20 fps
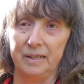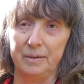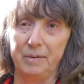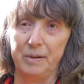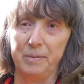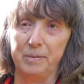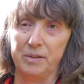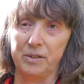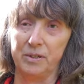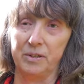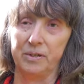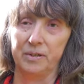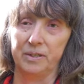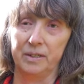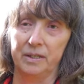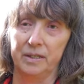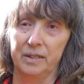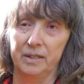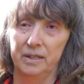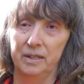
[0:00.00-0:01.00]
they may be shot,
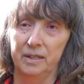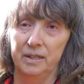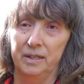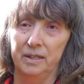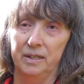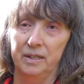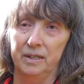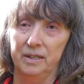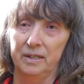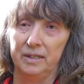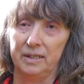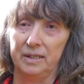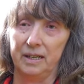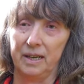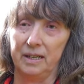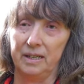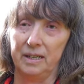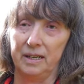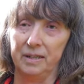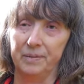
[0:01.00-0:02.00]

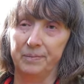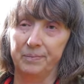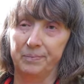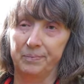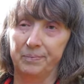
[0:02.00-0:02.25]
sadly.